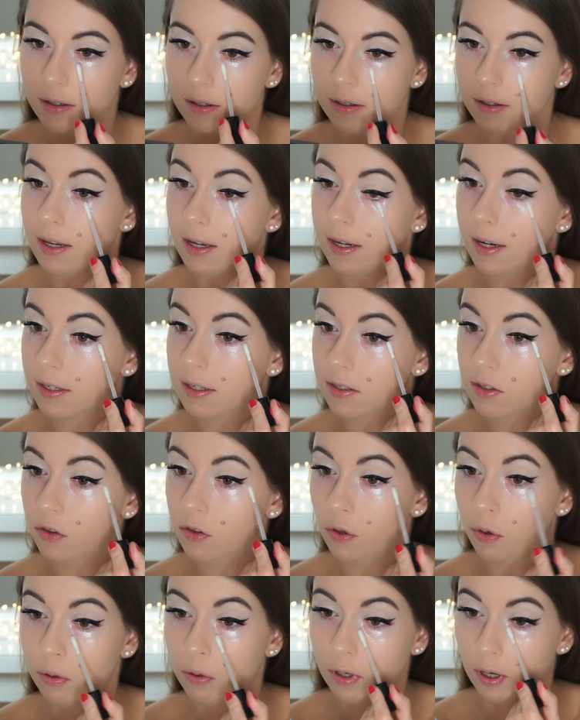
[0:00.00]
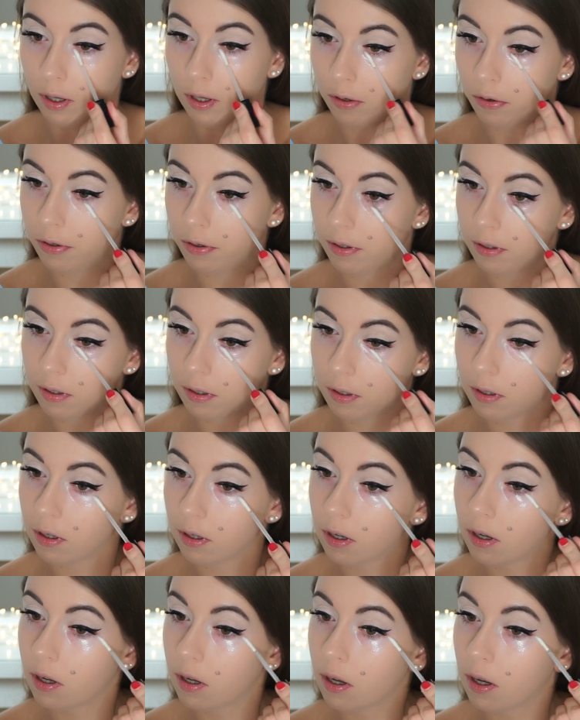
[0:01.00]
It has no color,
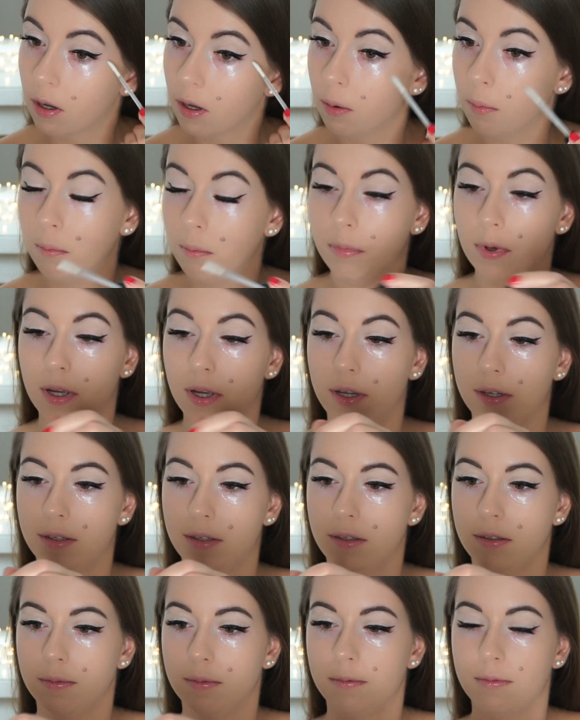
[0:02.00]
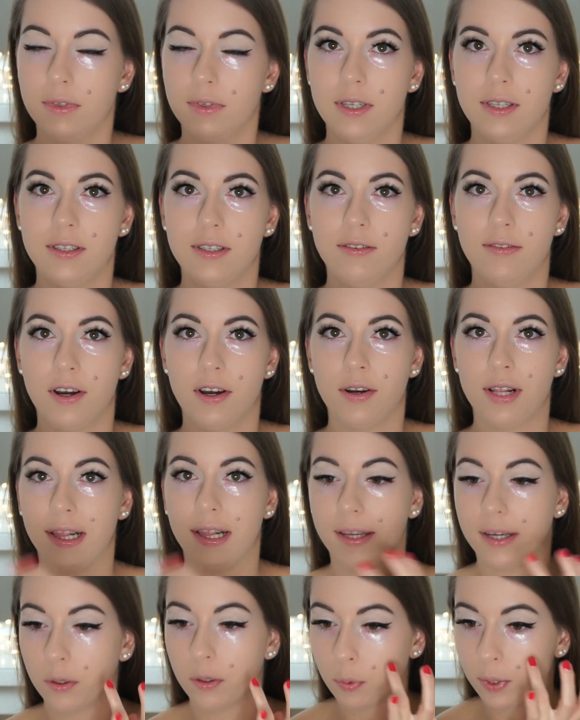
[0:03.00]
but it's very
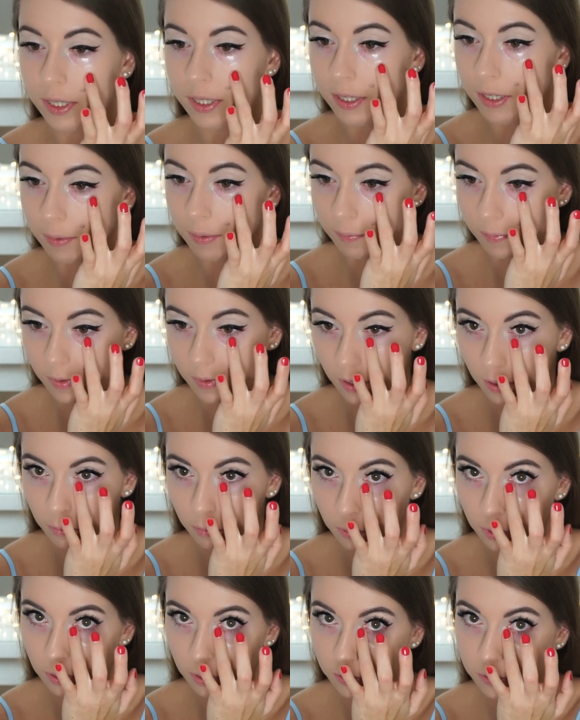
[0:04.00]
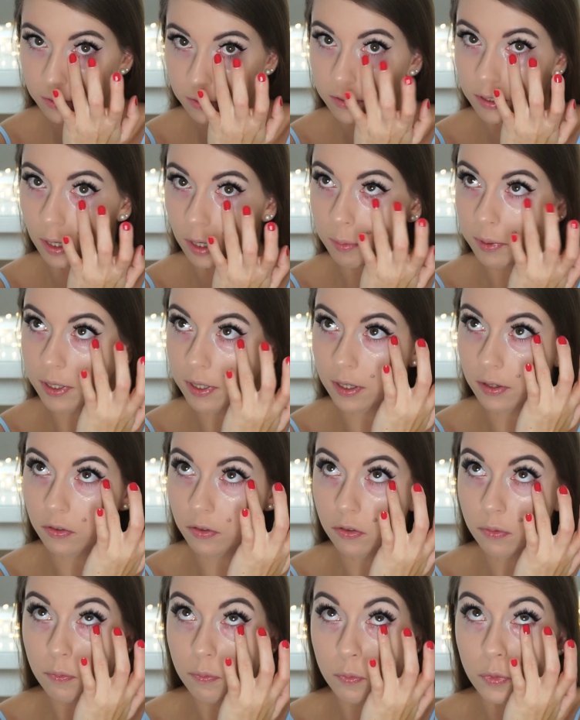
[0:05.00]
liquidy. I will tap it
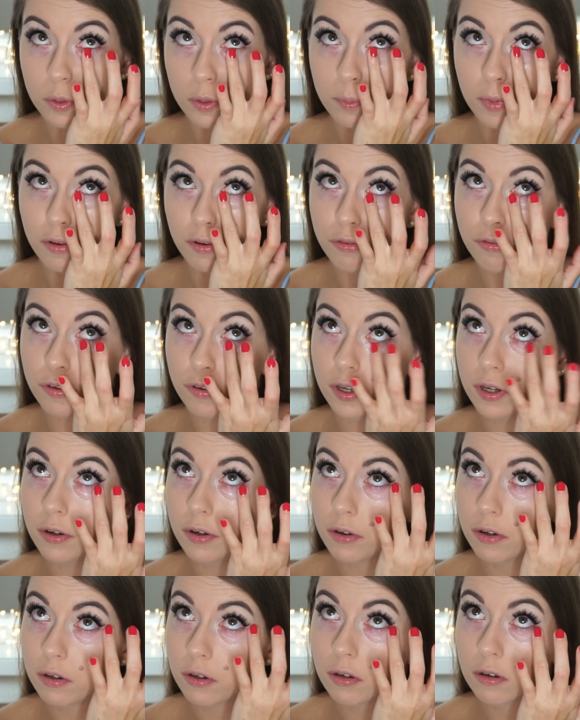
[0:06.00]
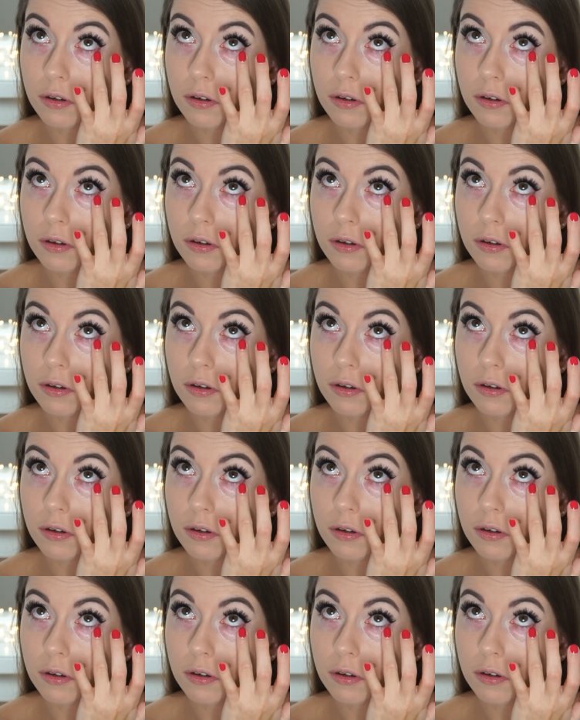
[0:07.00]
in with my finger.